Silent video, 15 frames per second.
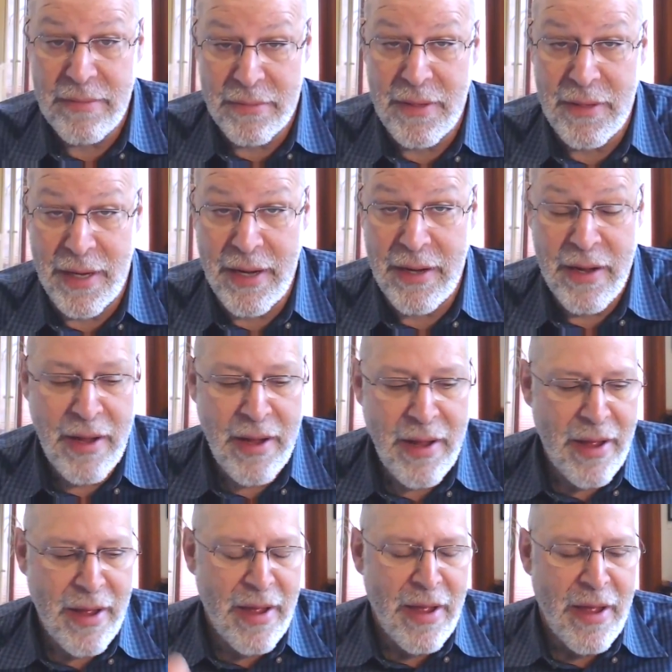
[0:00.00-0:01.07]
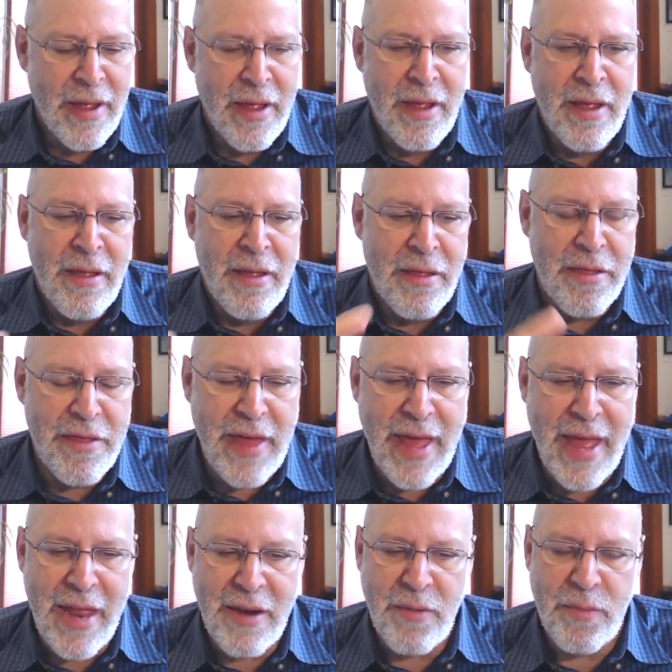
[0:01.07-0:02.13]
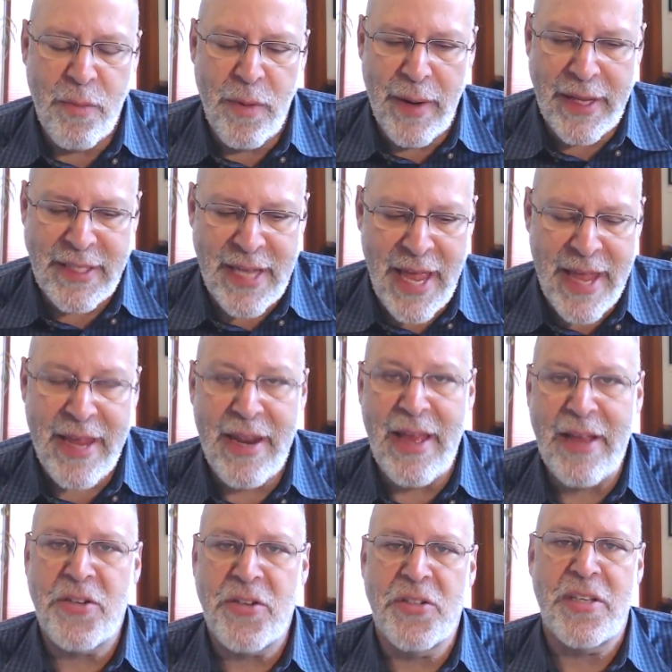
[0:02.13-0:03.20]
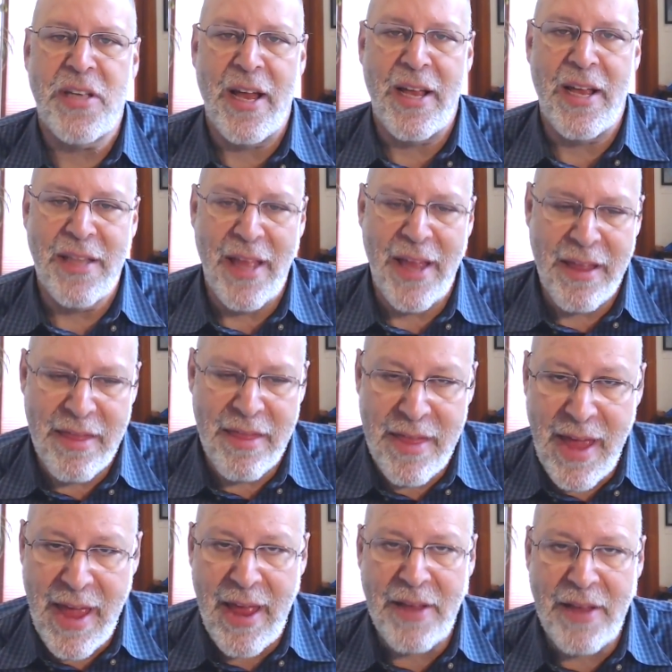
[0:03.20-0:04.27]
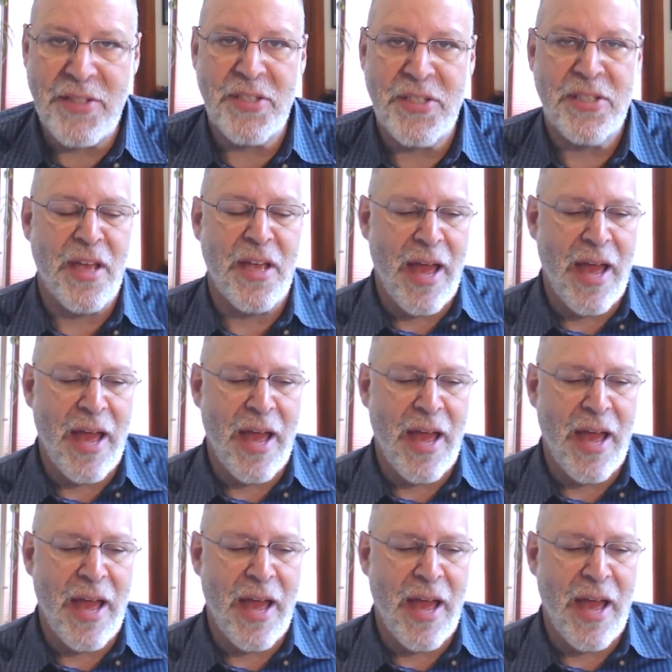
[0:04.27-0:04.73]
Right. Then when I take an exercise like this,